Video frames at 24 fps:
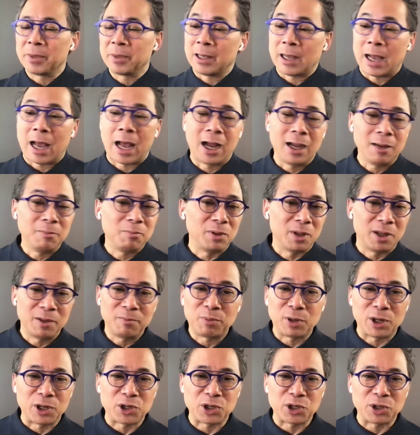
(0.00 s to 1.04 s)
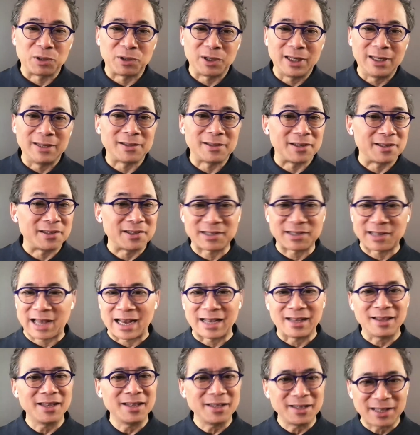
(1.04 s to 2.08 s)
high blood pressure is a silent